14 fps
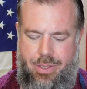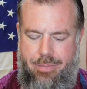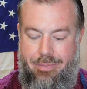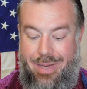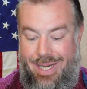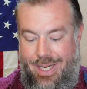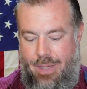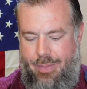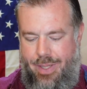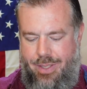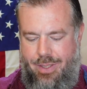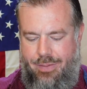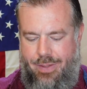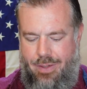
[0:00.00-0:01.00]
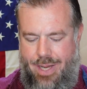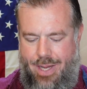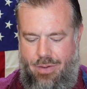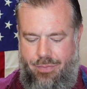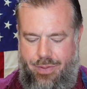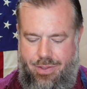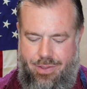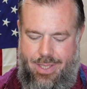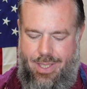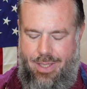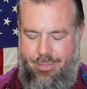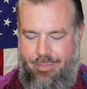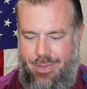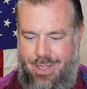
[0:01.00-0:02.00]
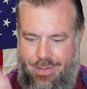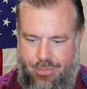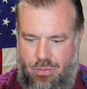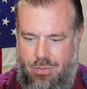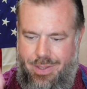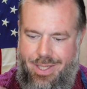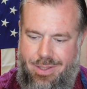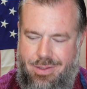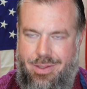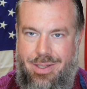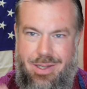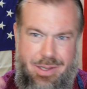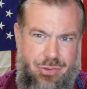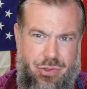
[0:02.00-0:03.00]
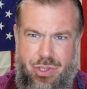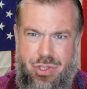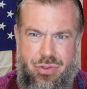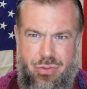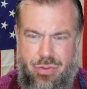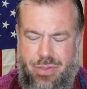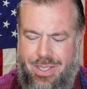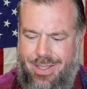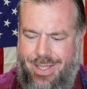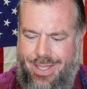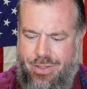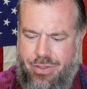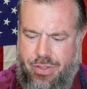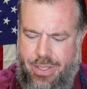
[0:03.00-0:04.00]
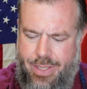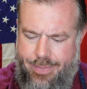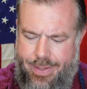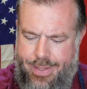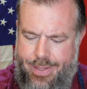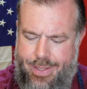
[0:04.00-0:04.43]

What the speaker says: in my opinion, they're not on the same level as a traditional style ice cream.